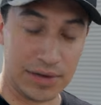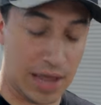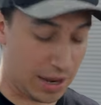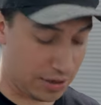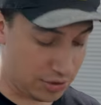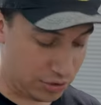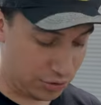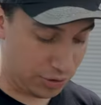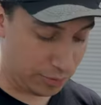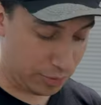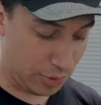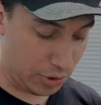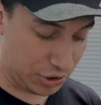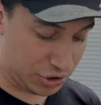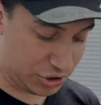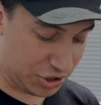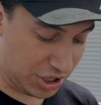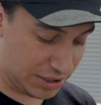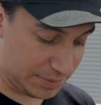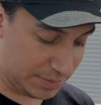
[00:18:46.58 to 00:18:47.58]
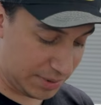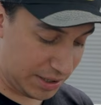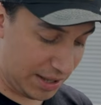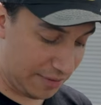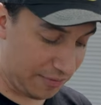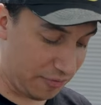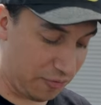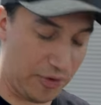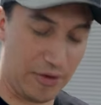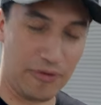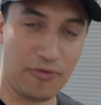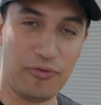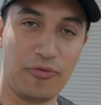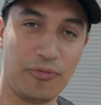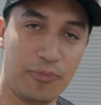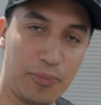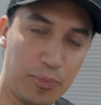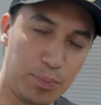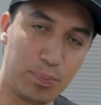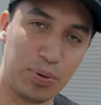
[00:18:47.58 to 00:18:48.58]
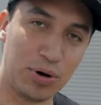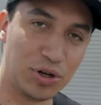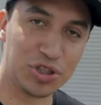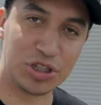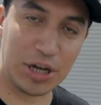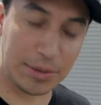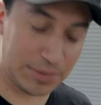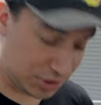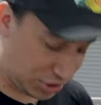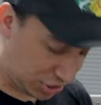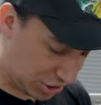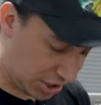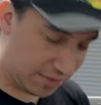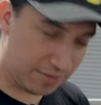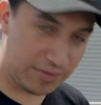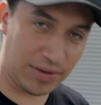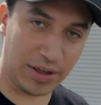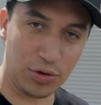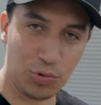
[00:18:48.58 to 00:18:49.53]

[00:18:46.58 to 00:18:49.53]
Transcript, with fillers: and do the rolling shots. But if push comes to shove,